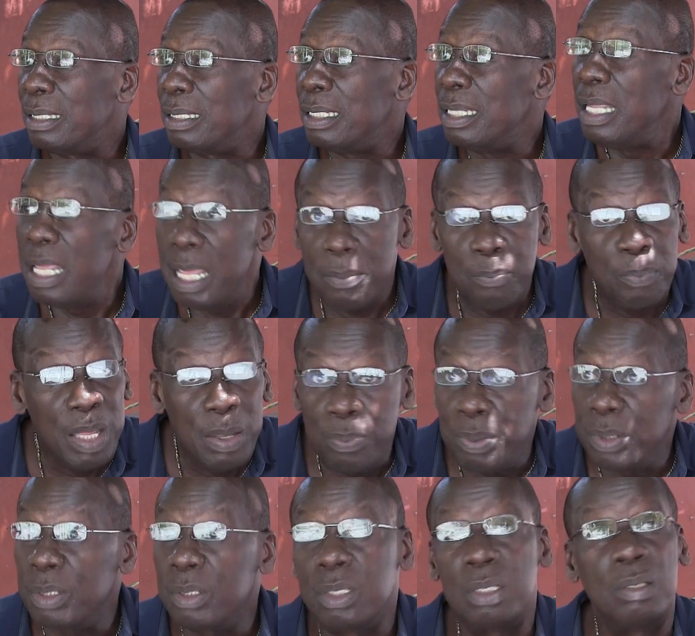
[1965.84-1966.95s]
Yeah,
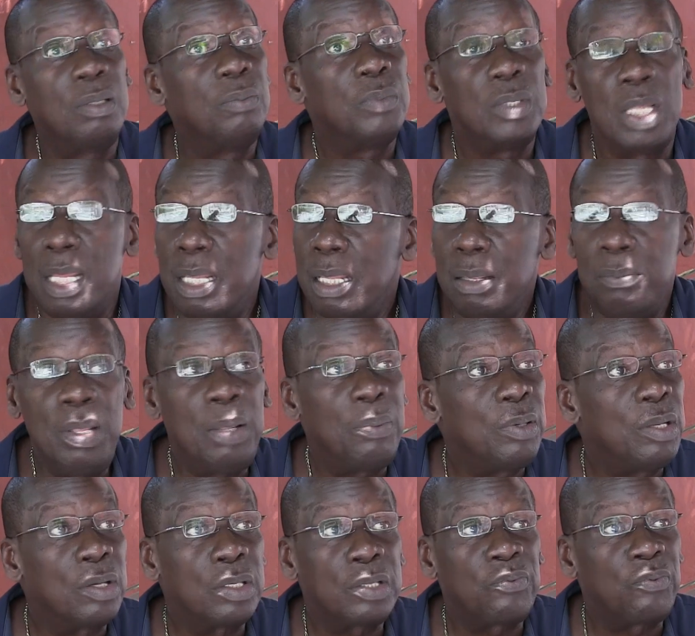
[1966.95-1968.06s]
people
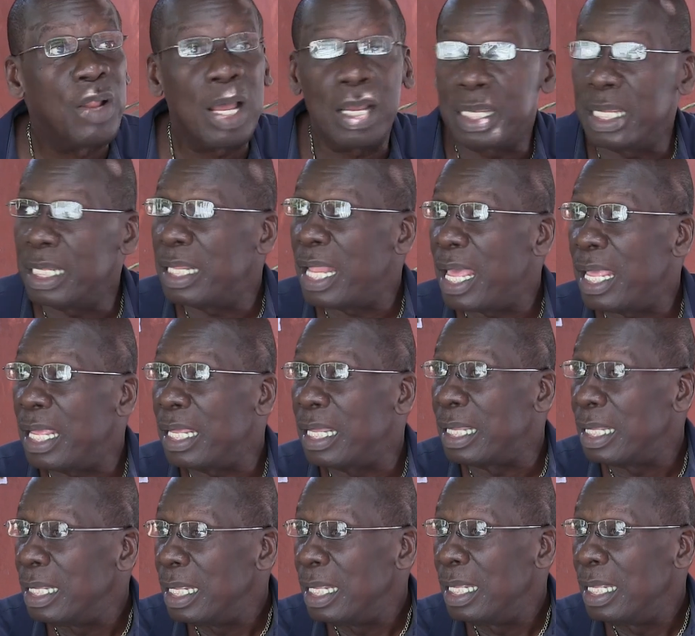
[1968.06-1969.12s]
just flock it like